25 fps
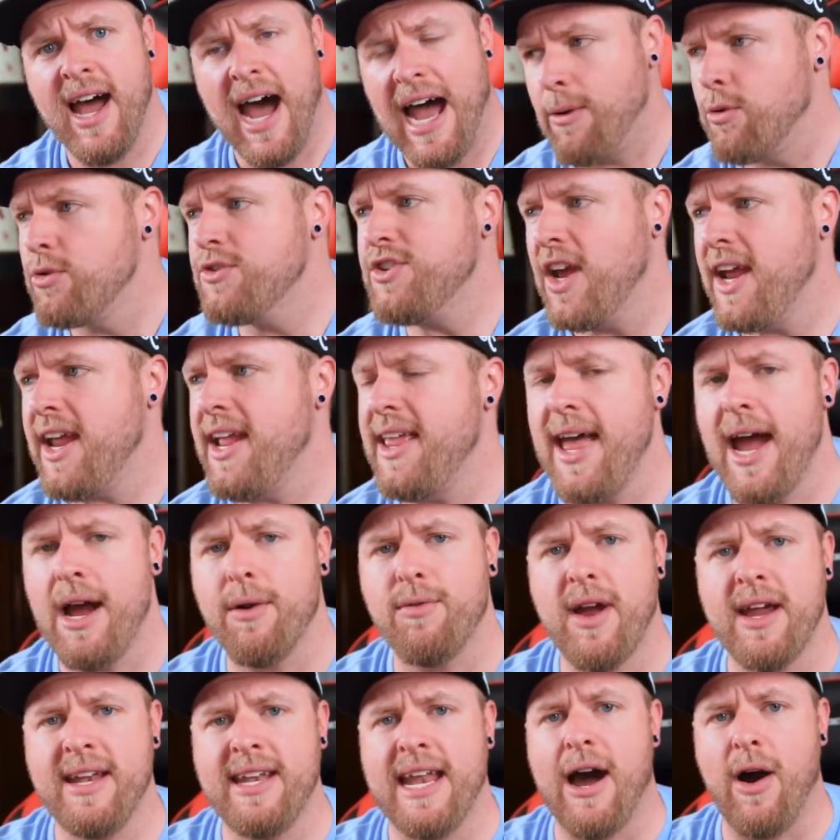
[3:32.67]
I will tell you that
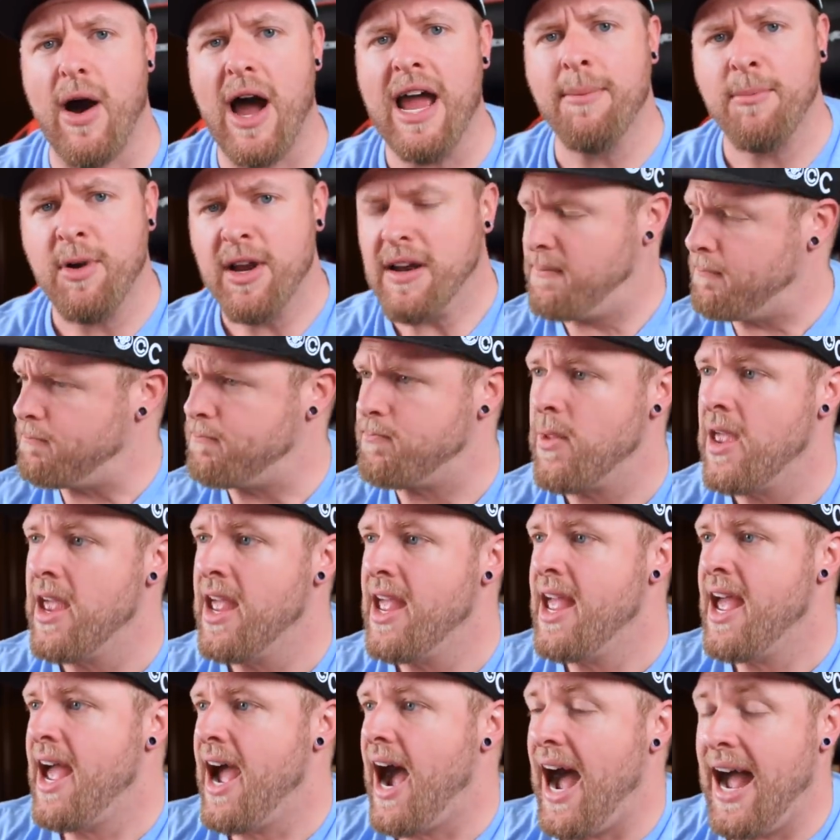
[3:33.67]
right now. I am going to
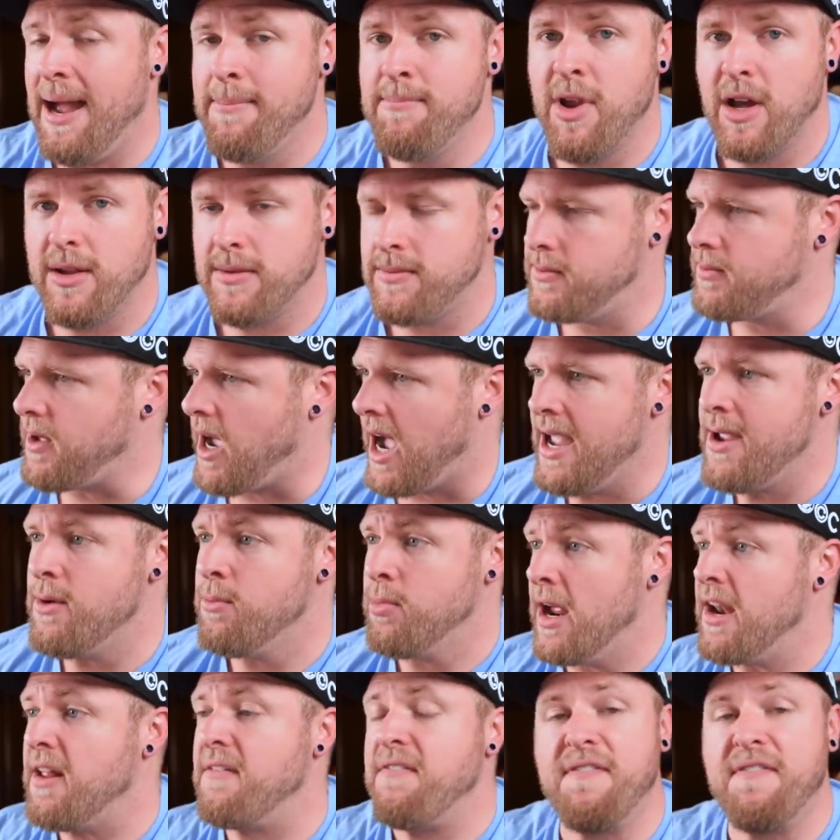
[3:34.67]
I'm I'm going to